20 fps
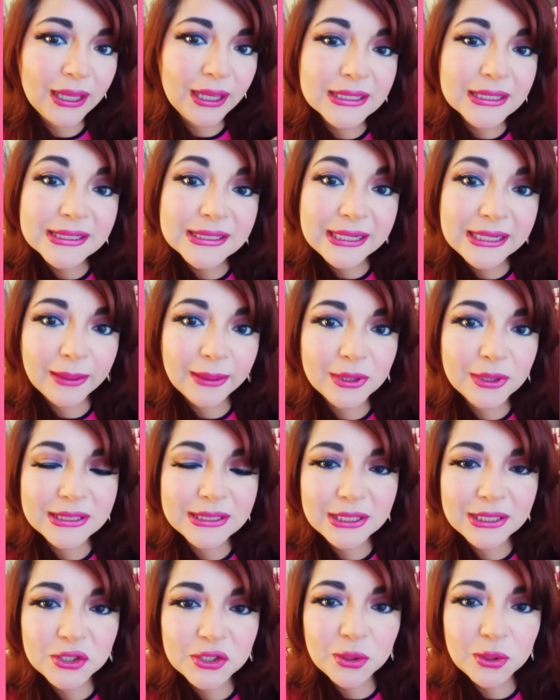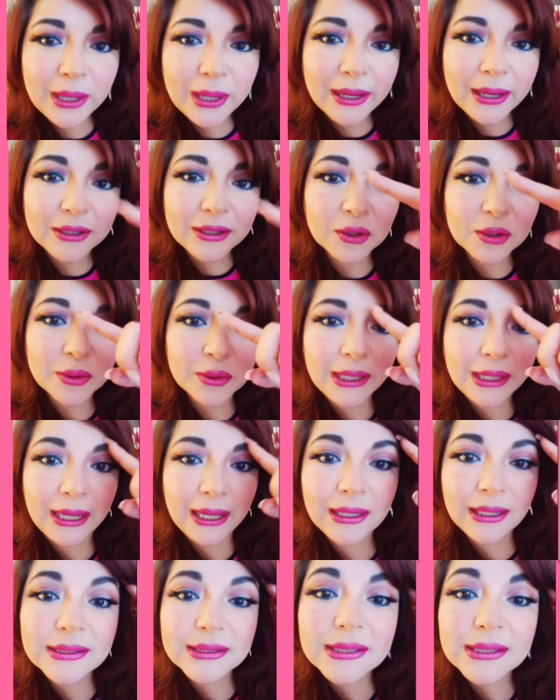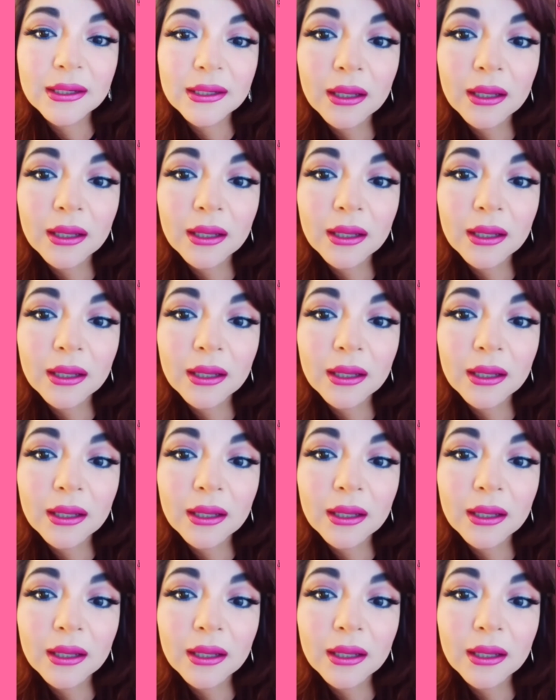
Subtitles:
Today I'm going to teach you how to create